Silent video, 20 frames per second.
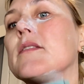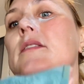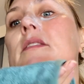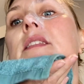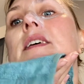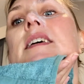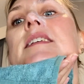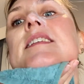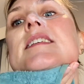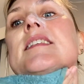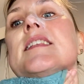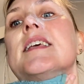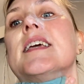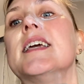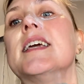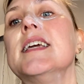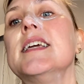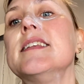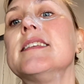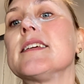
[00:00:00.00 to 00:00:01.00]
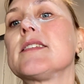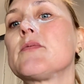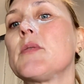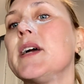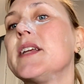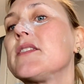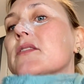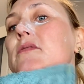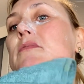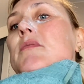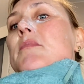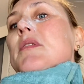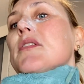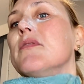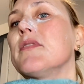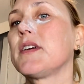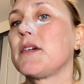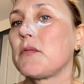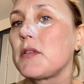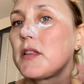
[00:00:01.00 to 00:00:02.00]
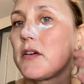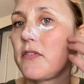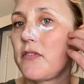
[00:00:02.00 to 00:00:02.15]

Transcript: this is the easiest way to remove it with a